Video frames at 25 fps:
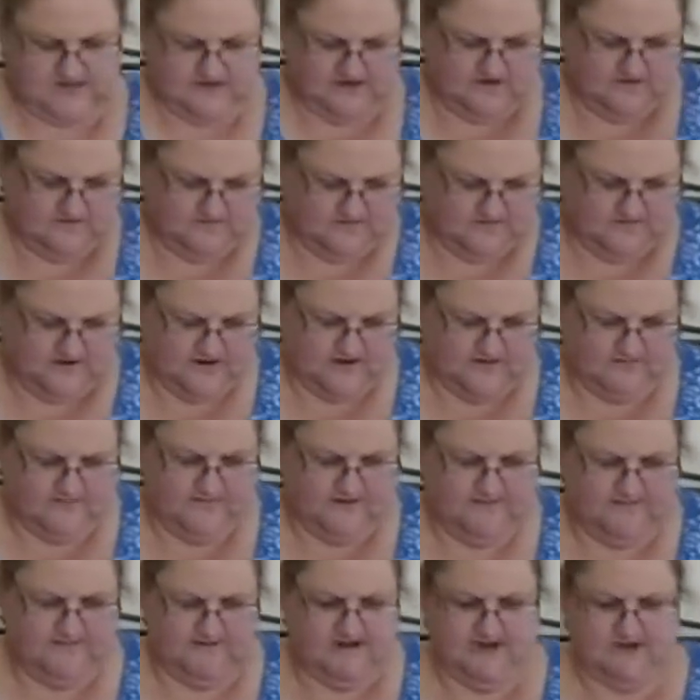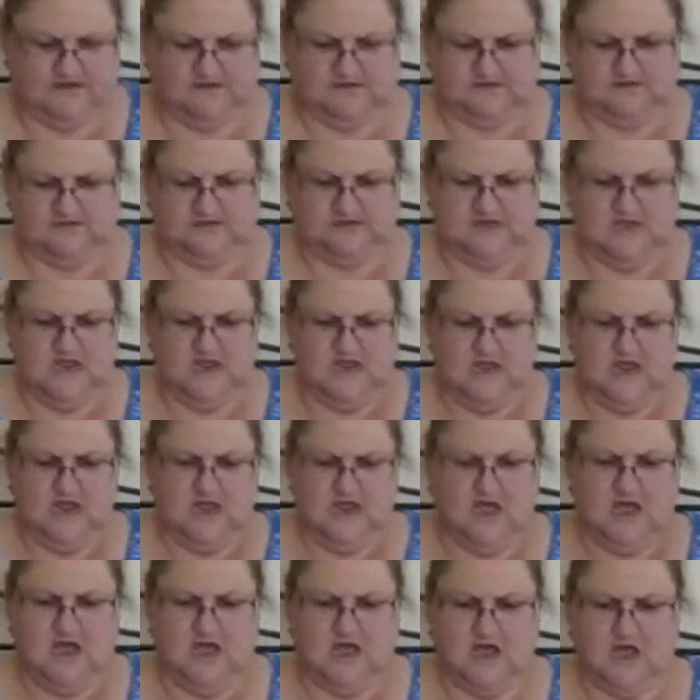the right way around.
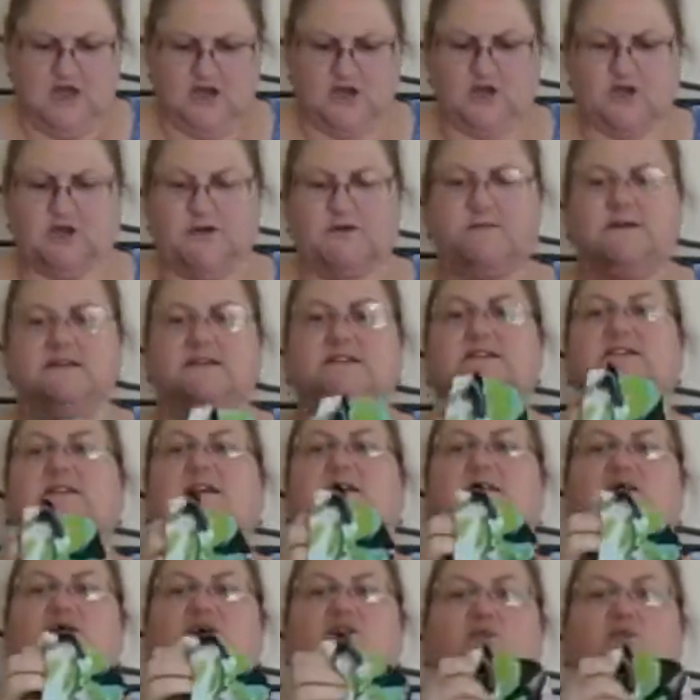Anonymous, size